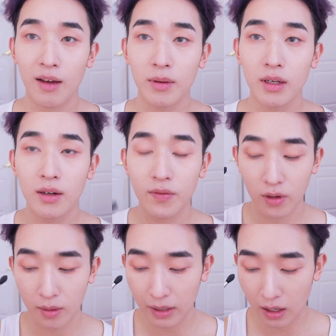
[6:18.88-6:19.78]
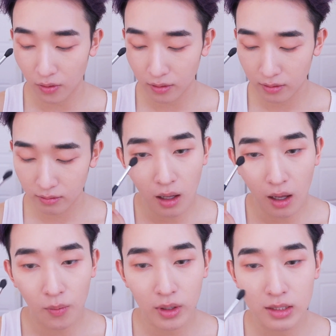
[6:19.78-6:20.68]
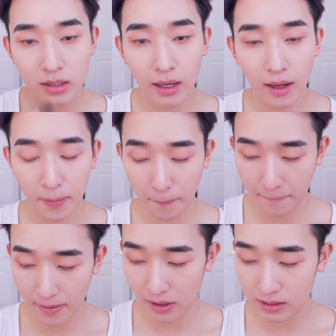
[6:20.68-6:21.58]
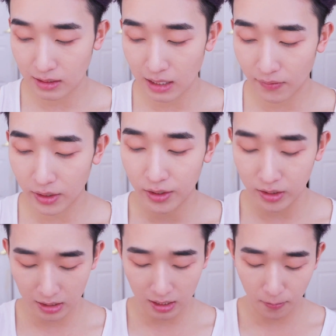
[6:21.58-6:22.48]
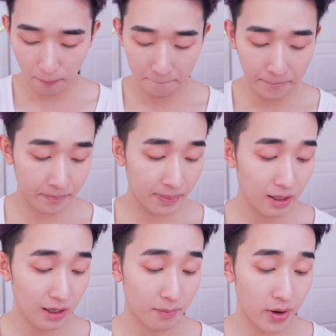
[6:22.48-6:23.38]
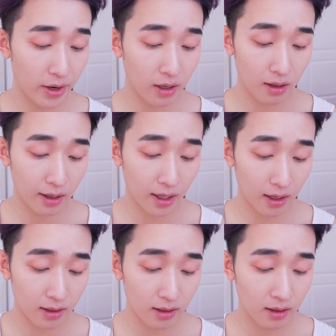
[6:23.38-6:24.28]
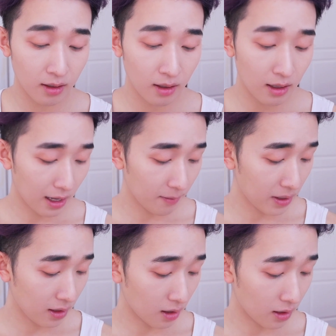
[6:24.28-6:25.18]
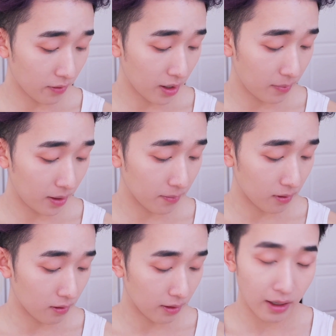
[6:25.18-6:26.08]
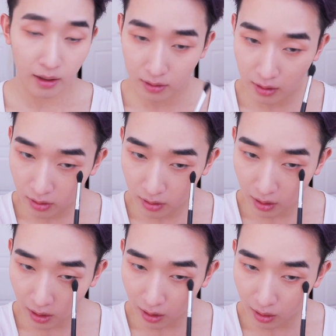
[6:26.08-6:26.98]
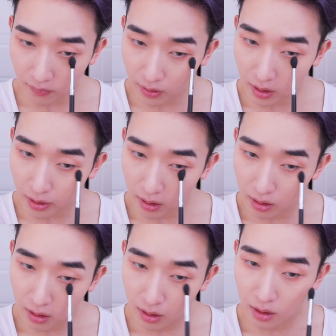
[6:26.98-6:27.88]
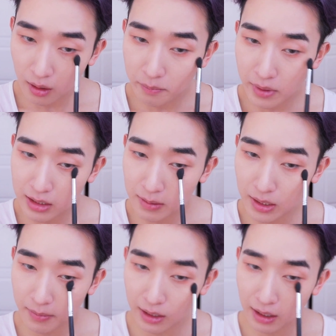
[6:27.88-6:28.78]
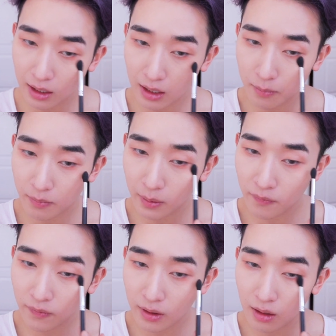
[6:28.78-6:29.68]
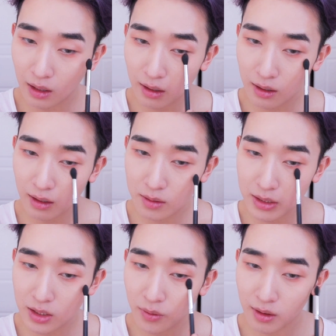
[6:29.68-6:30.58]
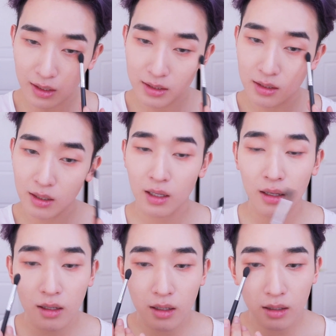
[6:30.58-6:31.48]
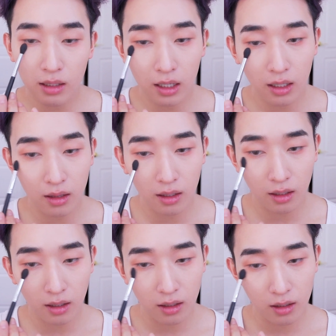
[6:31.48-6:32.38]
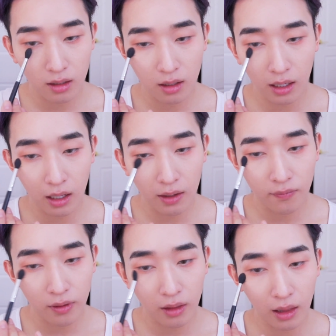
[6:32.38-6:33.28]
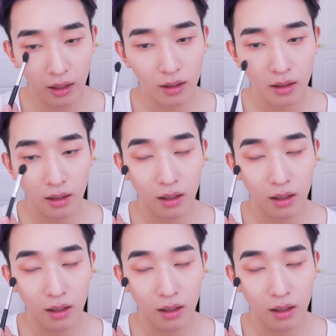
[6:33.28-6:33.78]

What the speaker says: about, I want to say about 7 years now in America, and I met a lot of great people and I love it here. At the same time, I can't help but feel like, especially with this DACA thing, I feel like